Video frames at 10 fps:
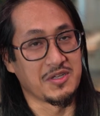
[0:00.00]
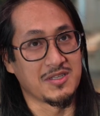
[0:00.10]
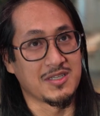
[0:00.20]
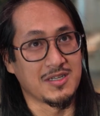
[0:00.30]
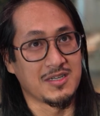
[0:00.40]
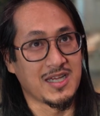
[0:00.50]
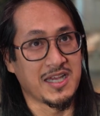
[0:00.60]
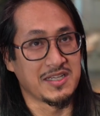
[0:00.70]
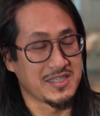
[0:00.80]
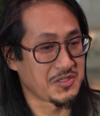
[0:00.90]
but
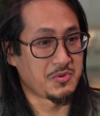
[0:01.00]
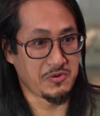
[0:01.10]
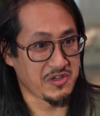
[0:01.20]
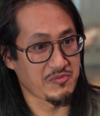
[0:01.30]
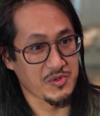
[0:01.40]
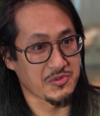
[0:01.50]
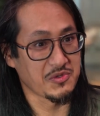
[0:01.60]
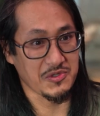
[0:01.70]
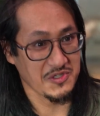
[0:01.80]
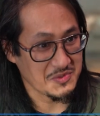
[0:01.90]
I guess that's why we have
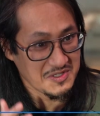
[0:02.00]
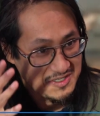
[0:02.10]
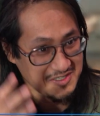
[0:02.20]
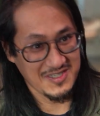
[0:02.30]
producers to tell